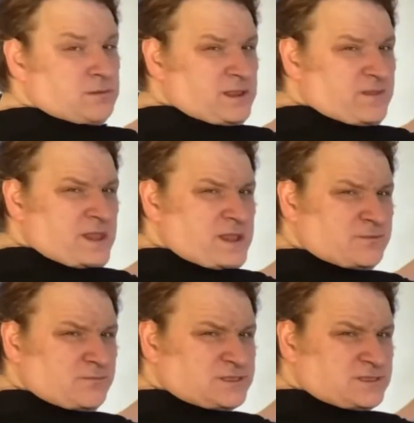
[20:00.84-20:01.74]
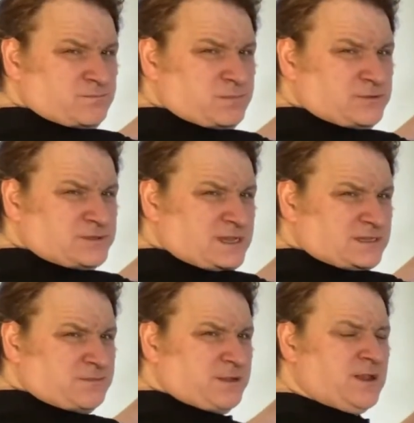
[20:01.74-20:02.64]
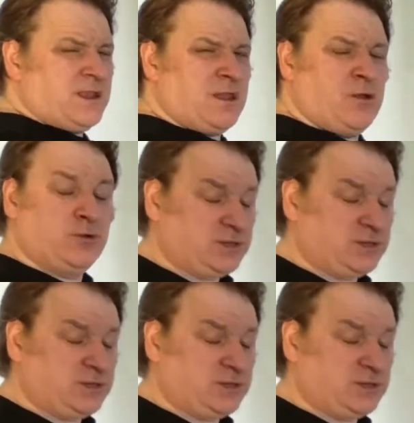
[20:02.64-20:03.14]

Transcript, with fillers: like that with some Blu Tack, something like that, or